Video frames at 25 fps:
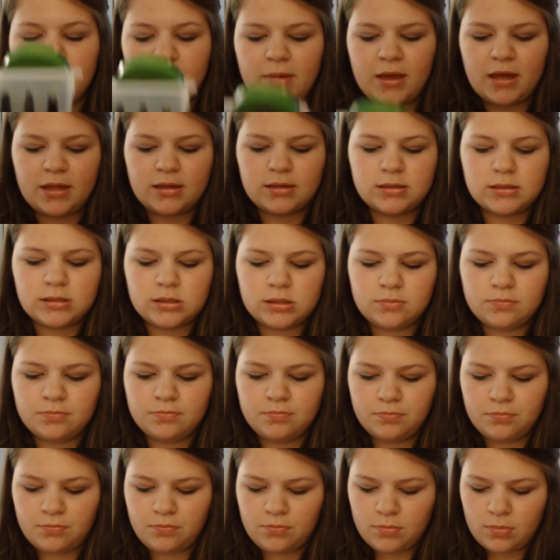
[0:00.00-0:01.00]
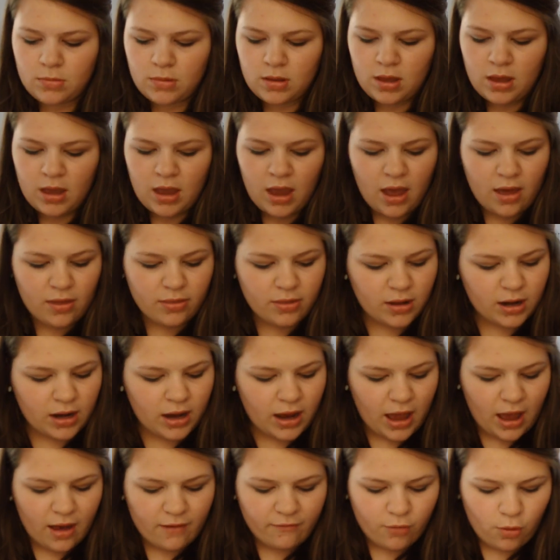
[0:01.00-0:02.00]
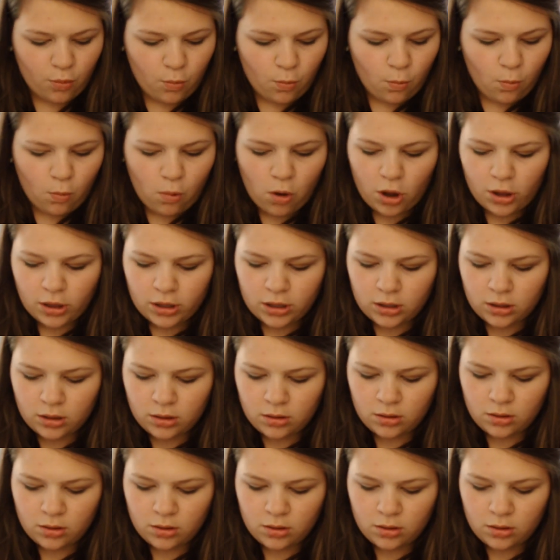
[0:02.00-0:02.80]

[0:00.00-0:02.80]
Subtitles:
bins, and then I have 1